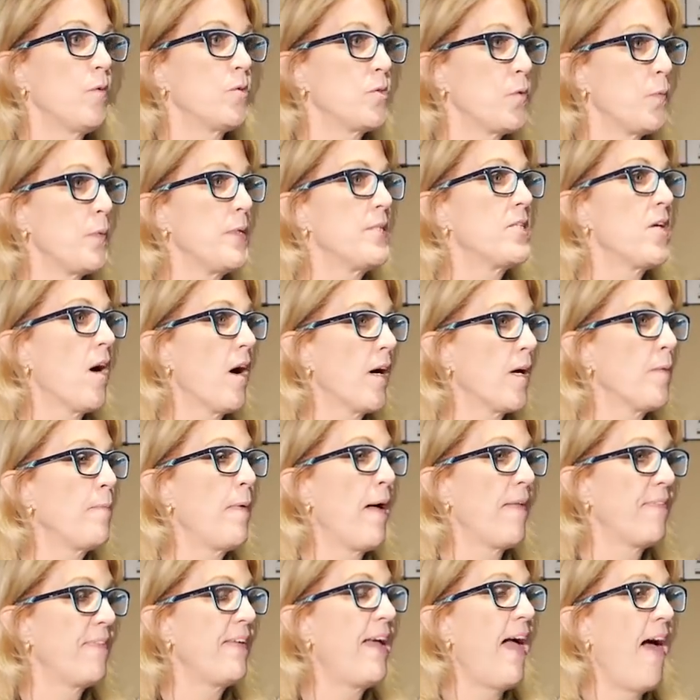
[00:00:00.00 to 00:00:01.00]
we talk
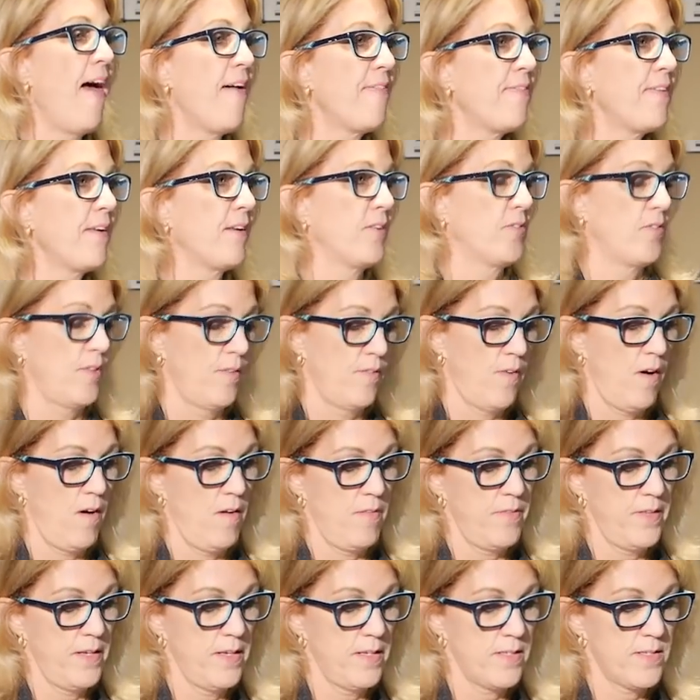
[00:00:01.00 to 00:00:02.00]
about the ethics of all
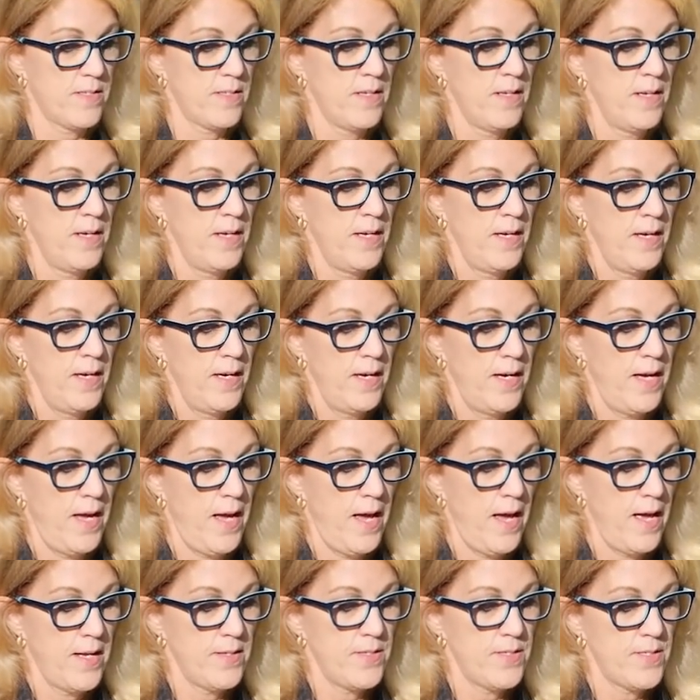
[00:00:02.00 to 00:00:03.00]
this,
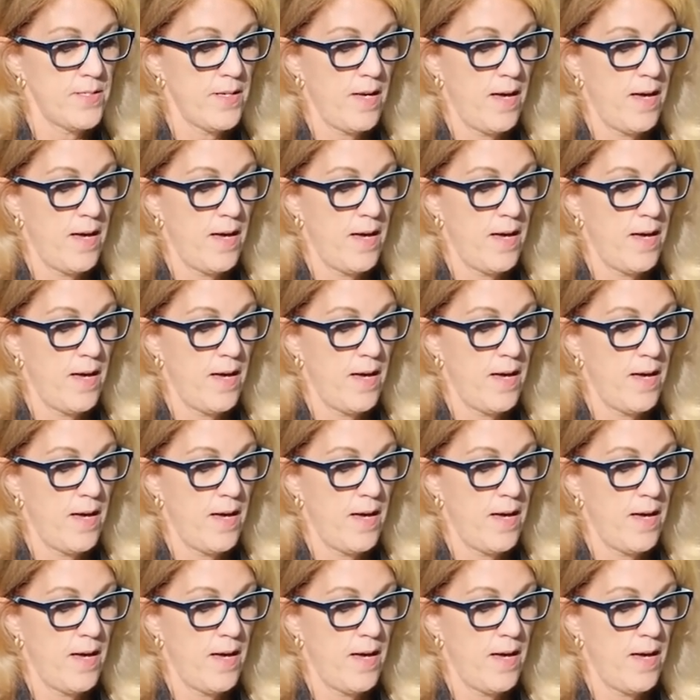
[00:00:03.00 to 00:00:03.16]
and